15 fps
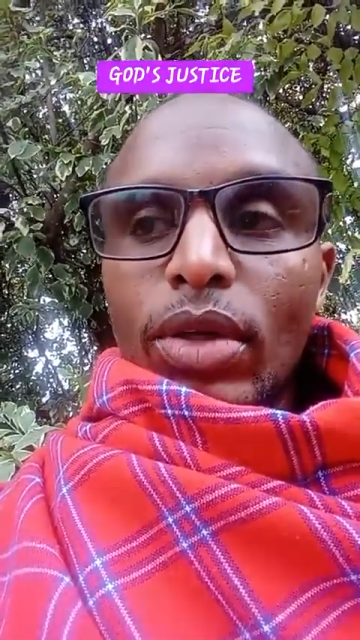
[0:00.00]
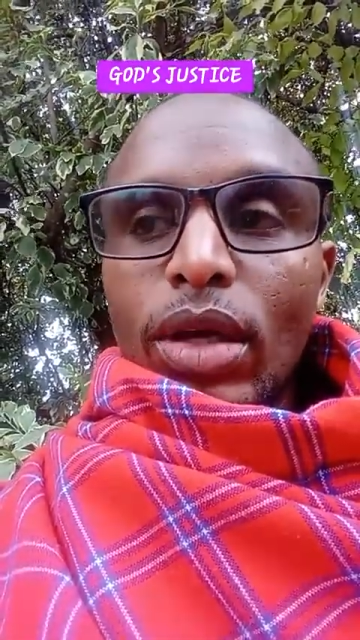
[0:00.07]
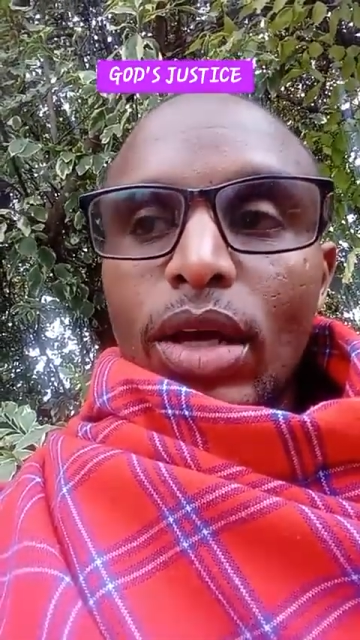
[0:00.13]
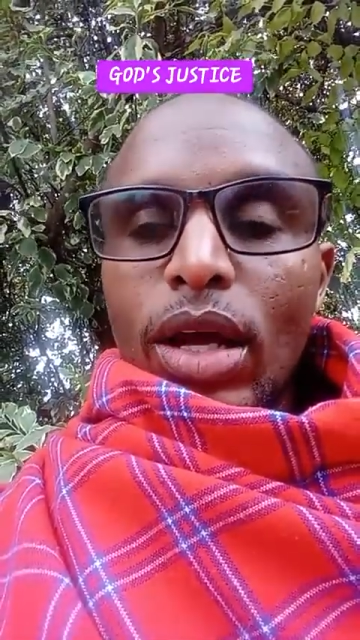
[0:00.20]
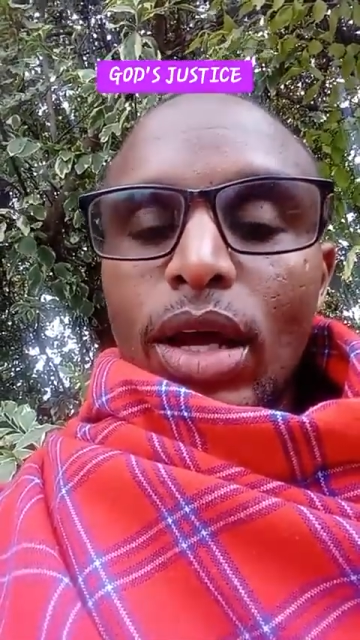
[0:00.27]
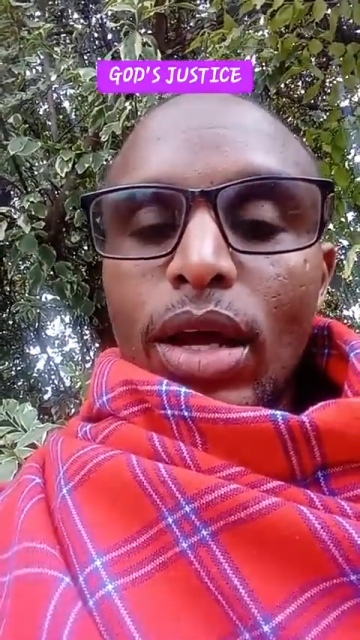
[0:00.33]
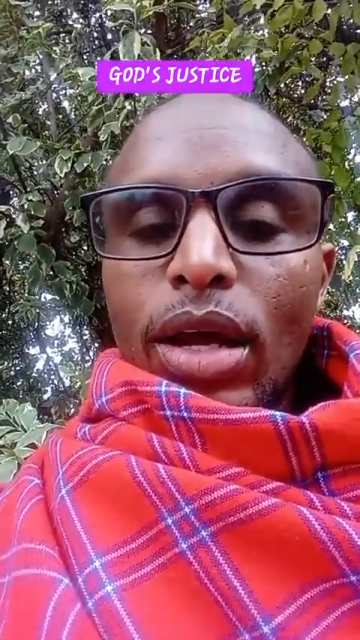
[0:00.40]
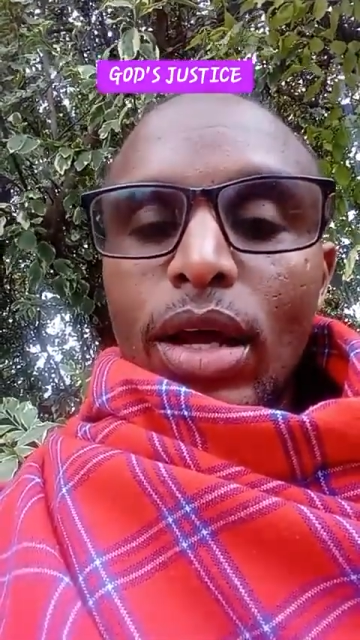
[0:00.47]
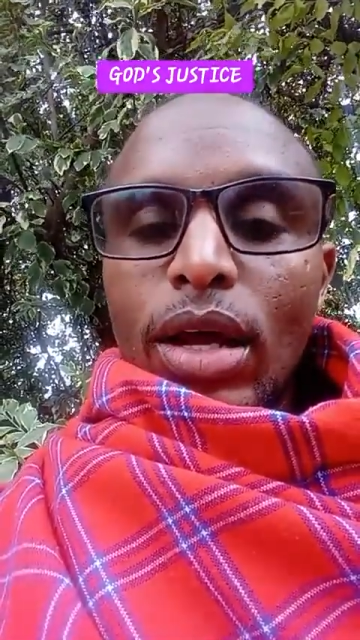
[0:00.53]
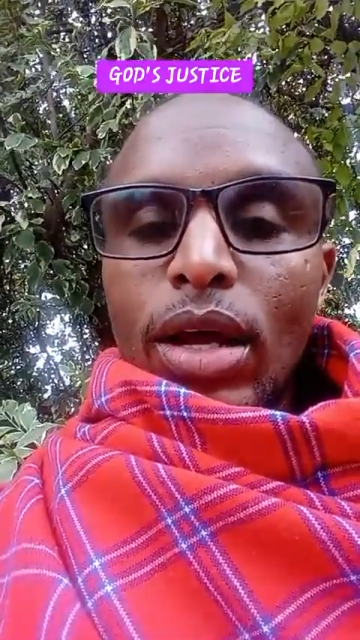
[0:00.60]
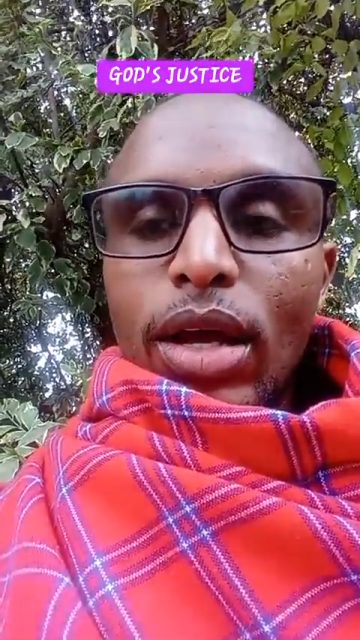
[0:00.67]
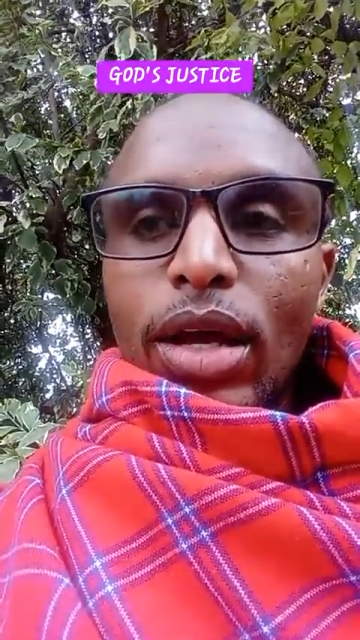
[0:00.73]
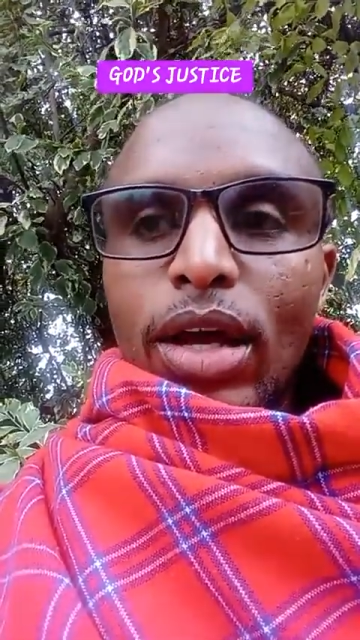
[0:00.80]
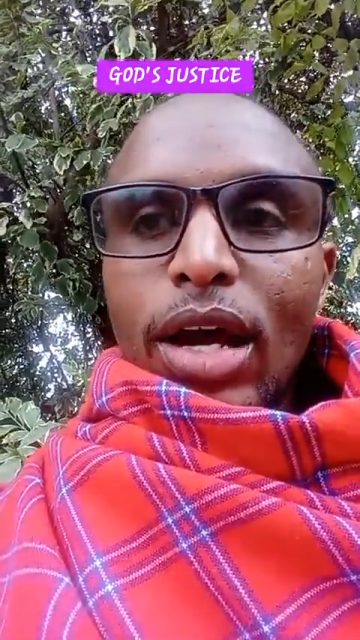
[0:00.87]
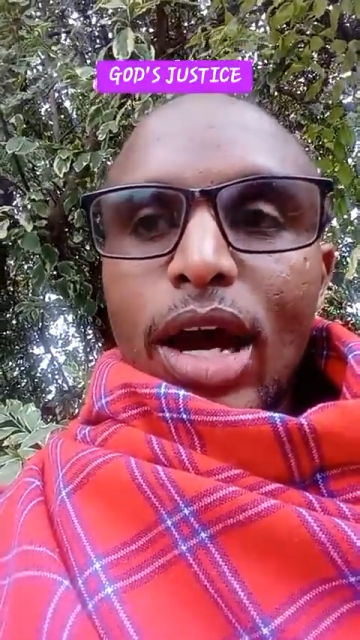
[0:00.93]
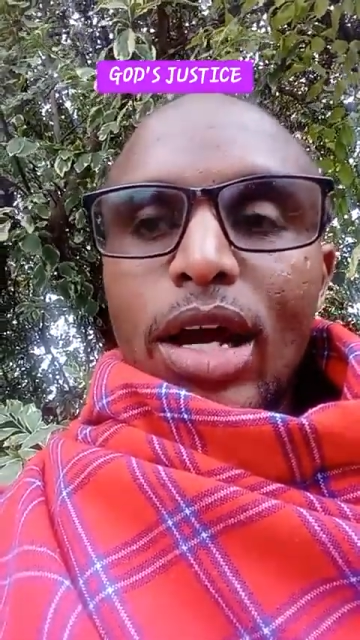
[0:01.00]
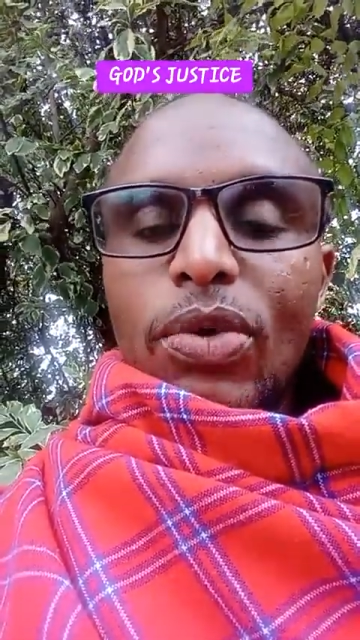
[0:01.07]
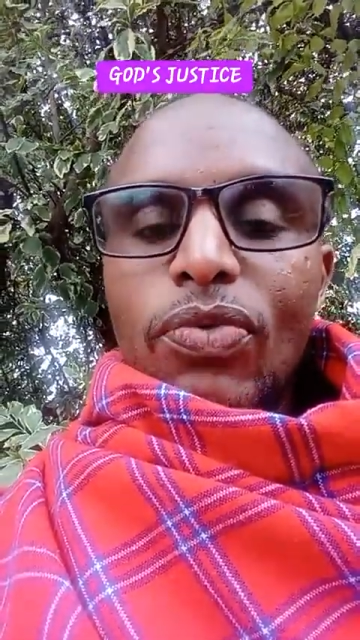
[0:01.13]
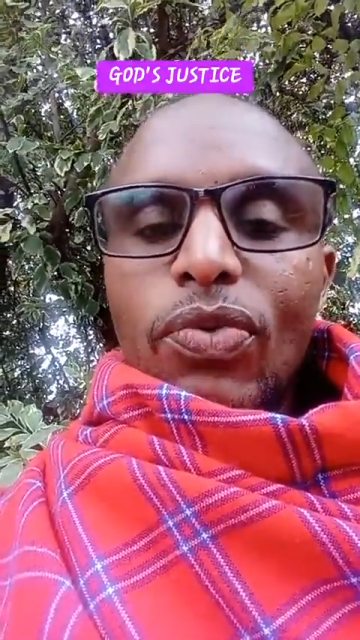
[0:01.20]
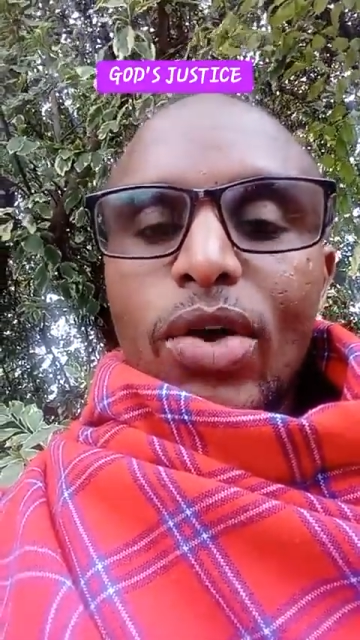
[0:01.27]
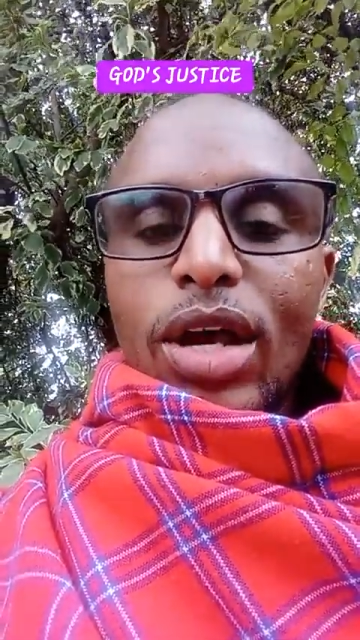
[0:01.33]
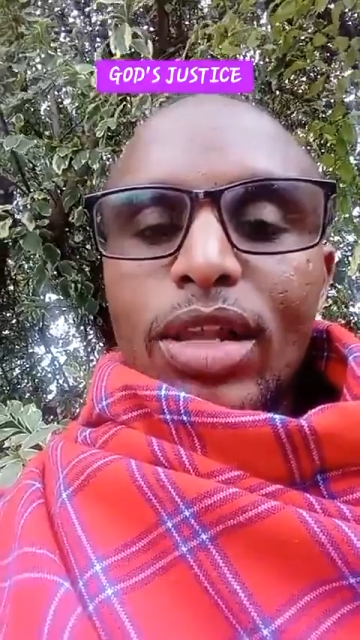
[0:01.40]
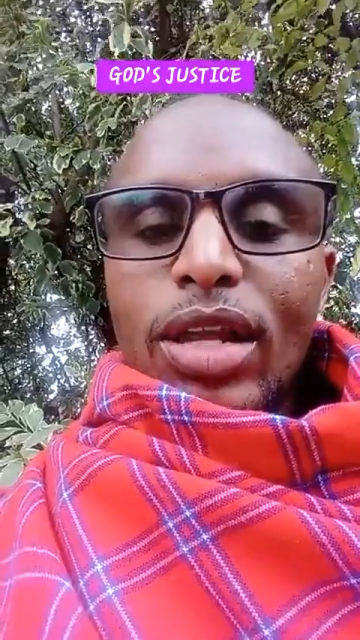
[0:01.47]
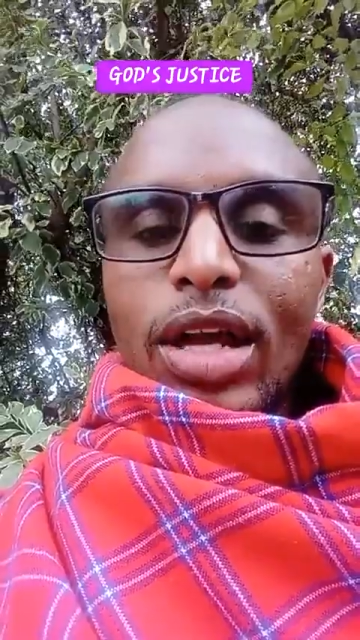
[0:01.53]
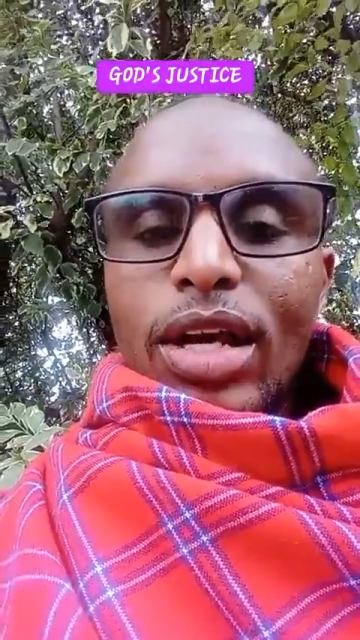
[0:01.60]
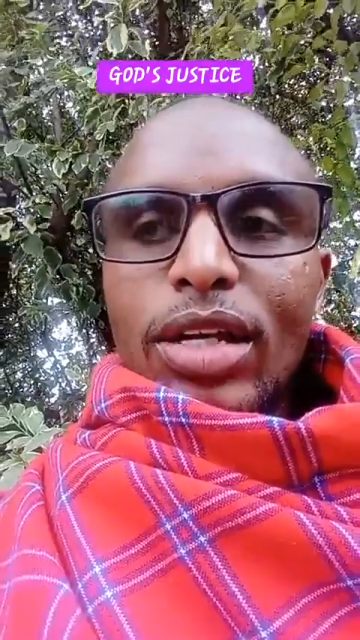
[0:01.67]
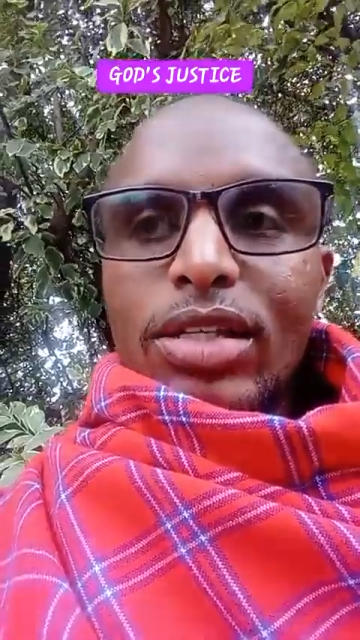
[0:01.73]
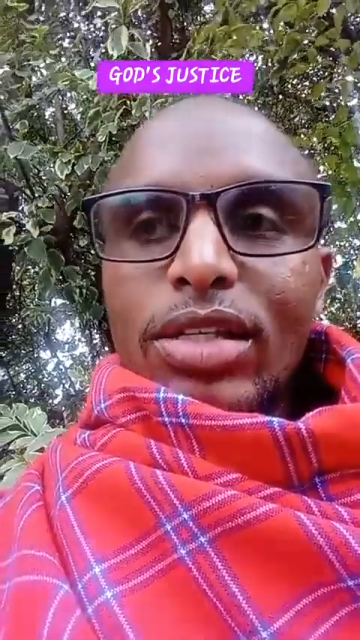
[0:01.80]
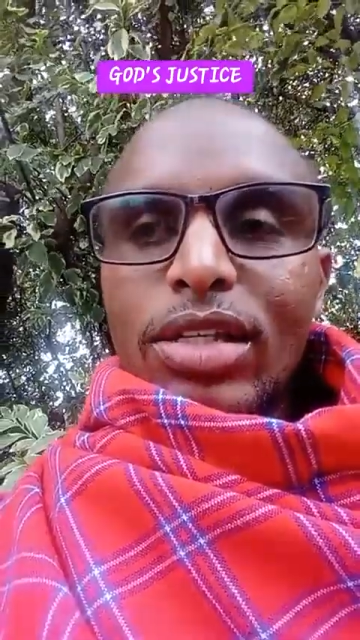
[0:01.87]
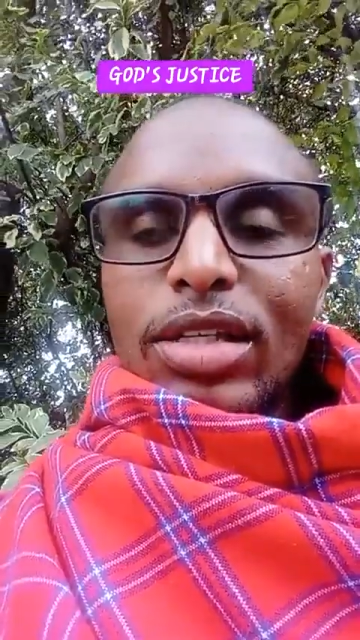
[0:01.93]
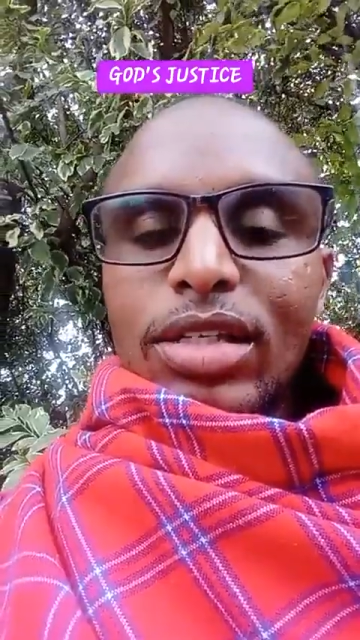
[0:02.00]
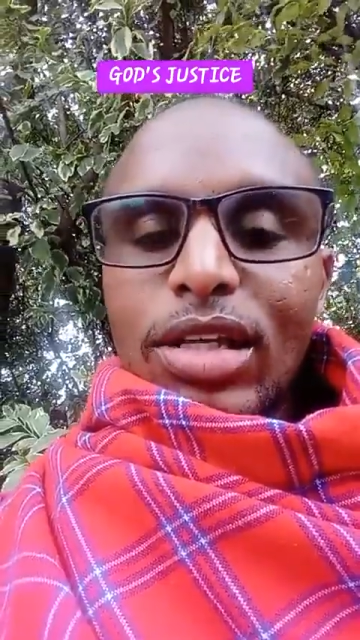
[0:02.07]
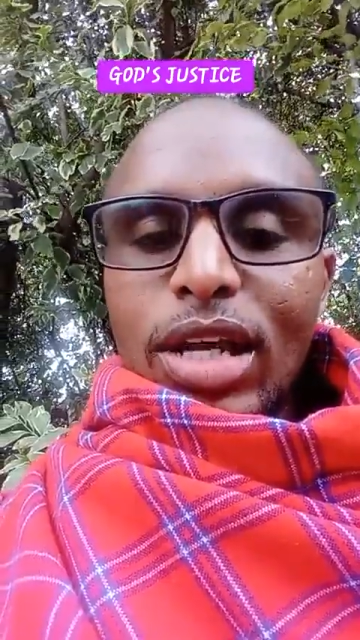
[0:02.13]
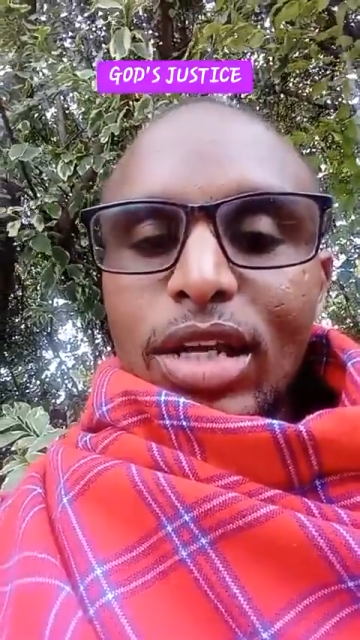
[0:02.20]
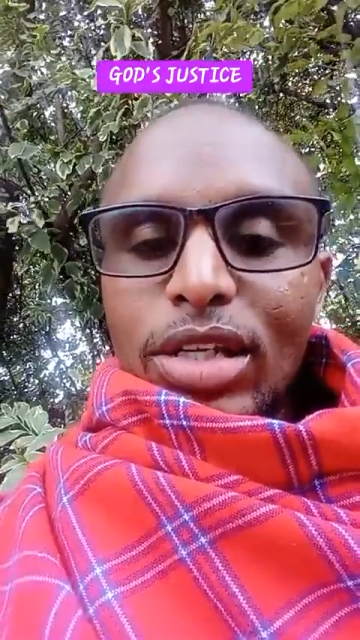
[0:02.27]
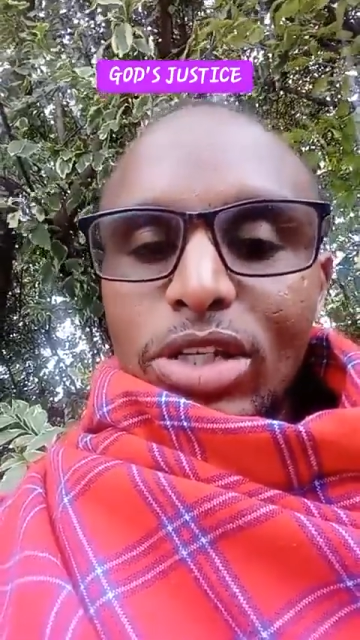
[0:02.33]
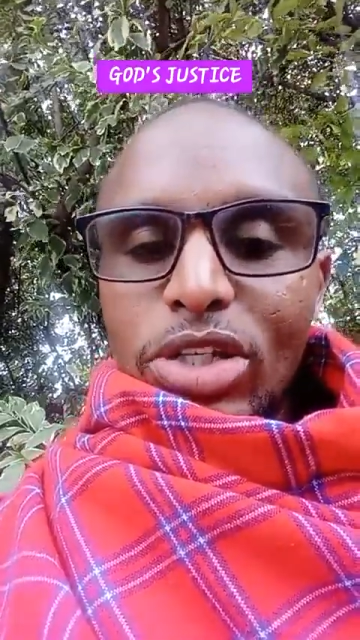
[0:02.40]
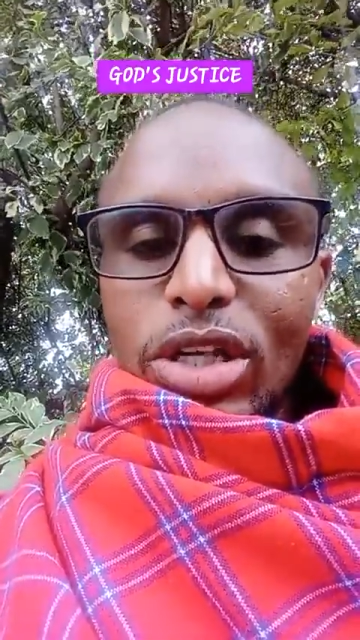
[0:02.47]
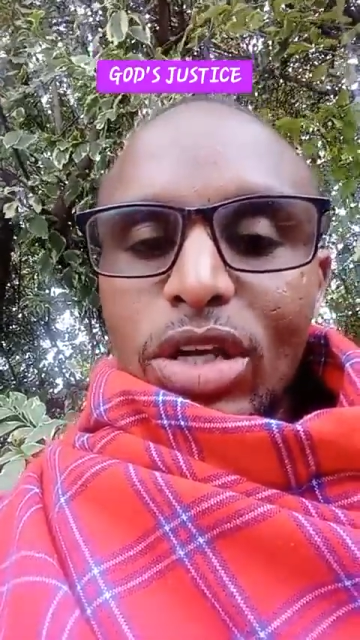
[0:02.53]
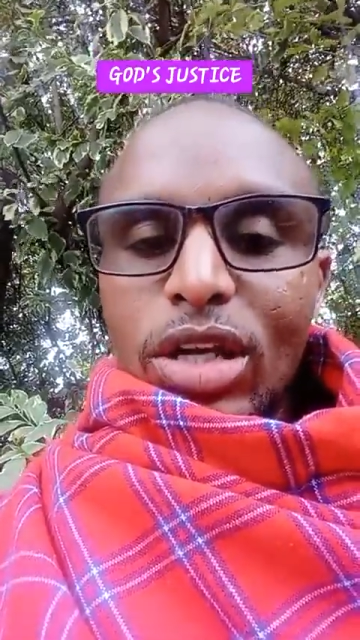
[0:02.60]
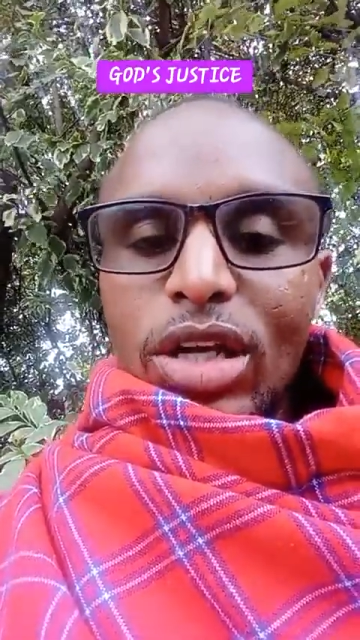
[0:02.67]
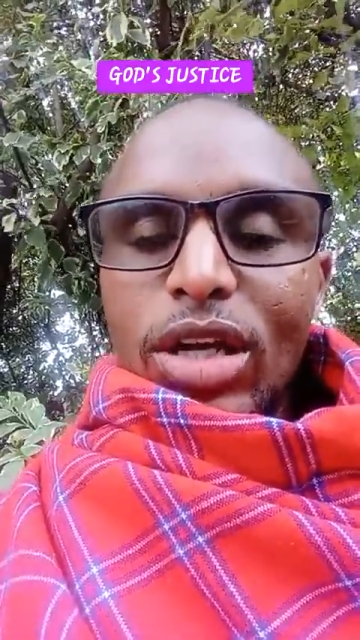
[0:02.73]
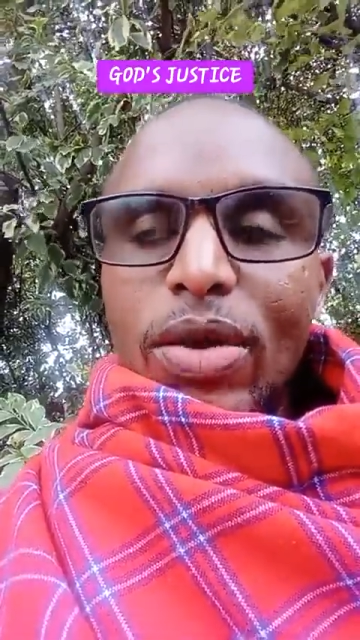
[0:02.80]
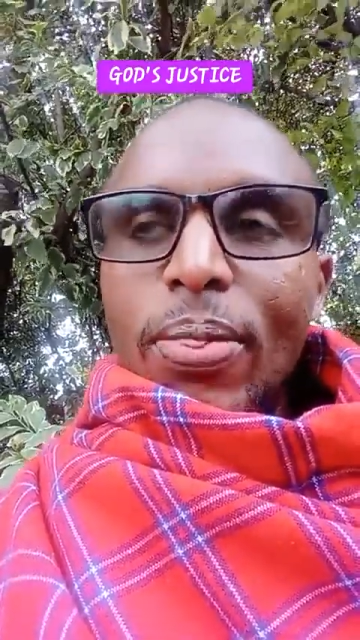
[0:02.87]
carry forward their sins and chill.